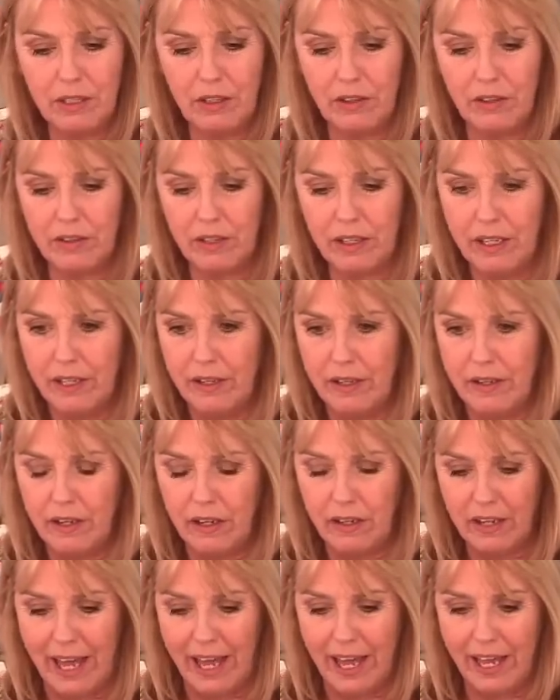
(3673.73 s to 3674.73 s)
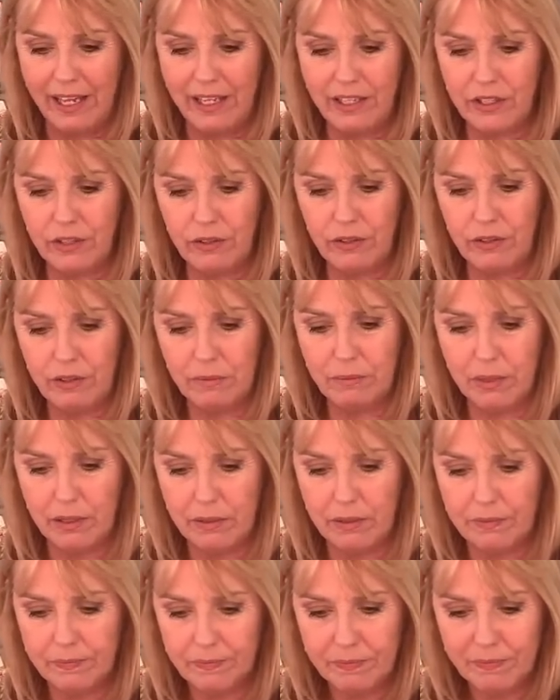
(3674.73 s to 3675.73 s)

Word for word: Alana. I hate cucumber.